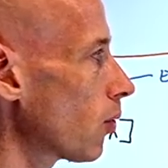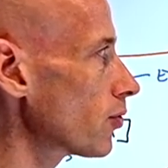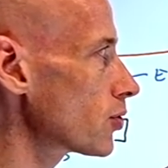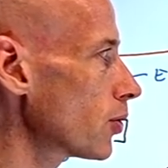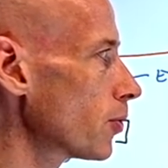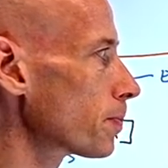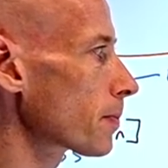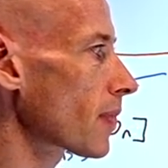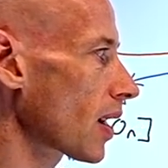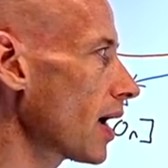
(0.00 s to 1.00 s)
want to
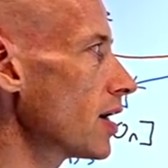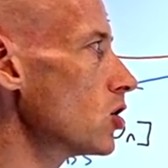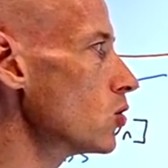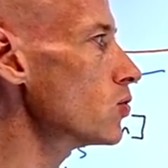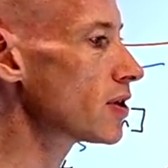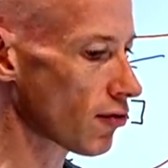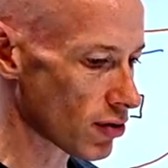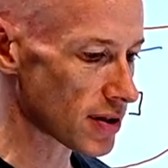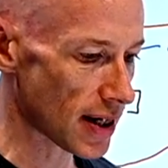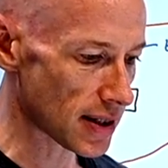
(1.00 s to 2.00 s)
and use
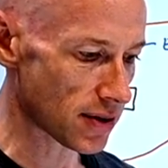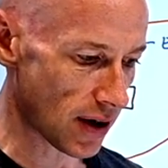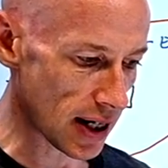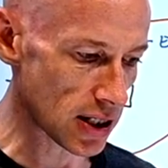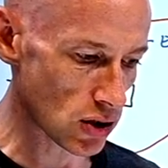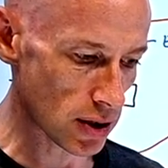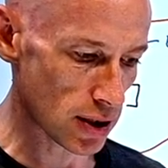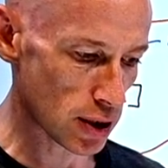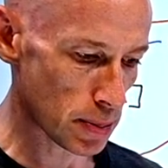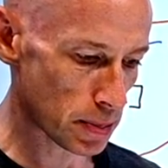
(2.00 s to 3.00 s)
different sets of
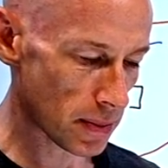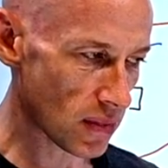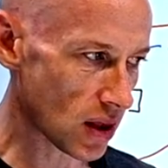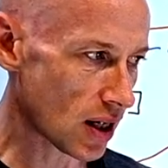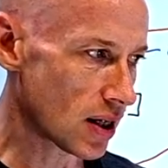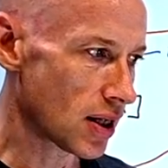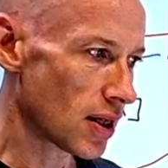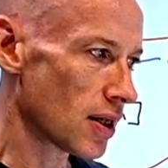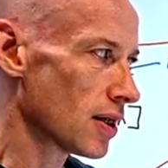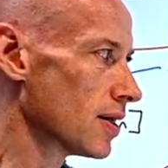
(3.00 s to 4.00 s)
agents.
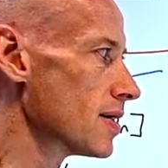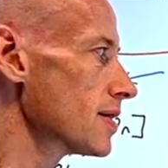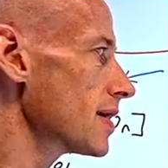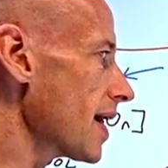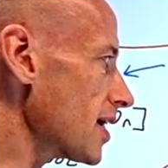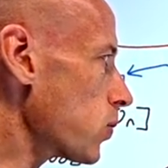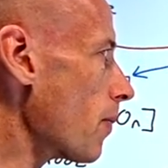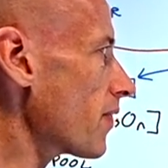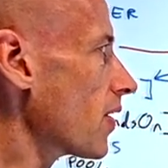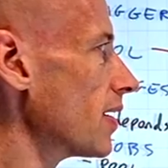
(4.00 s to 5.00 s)
So that's
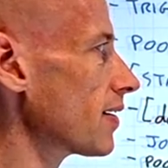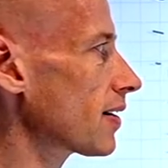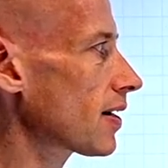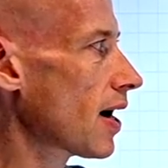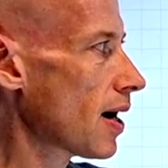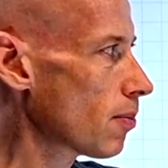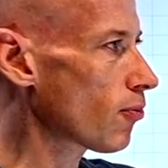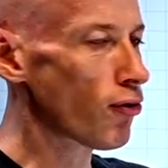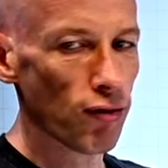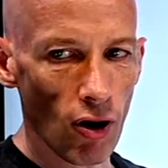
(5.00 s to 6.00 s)
where we've kind of
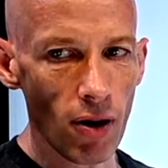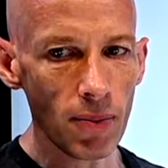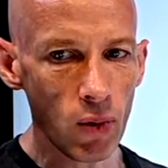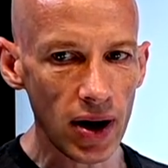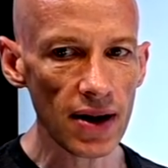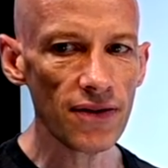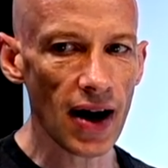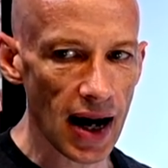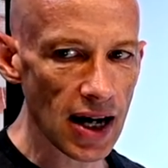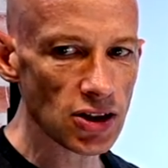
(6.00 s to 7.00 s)
come from with
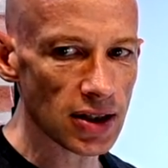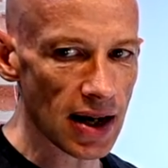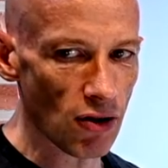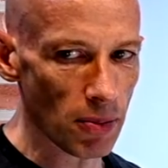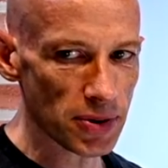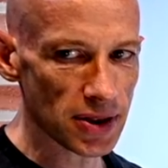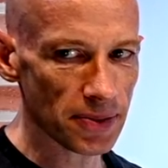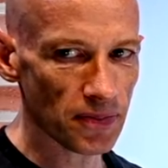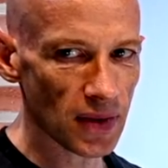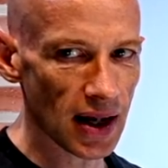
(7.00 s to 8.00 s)
Azure
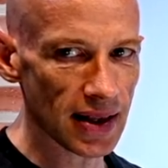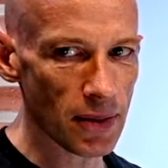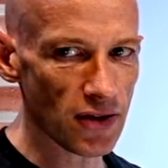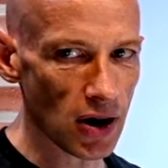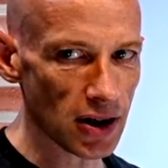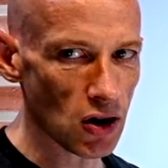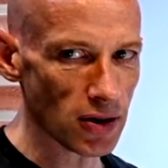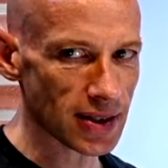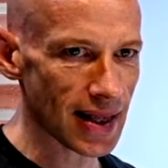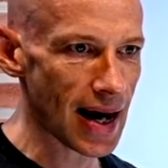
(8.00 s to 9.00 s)
DevOps. And then we've kind of
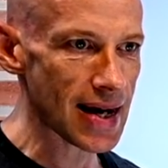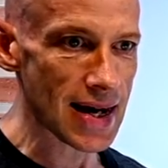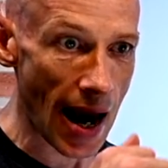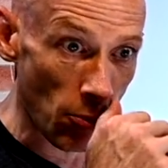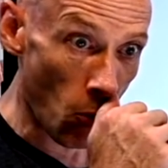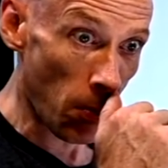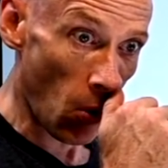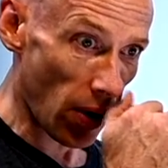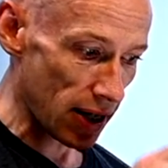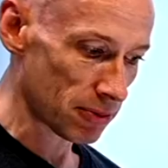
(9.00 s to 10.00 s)
got to that YAML
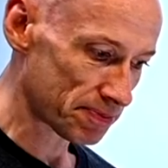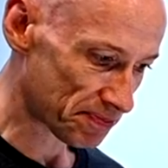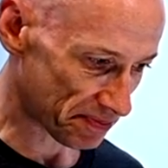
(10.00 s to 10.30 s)
point.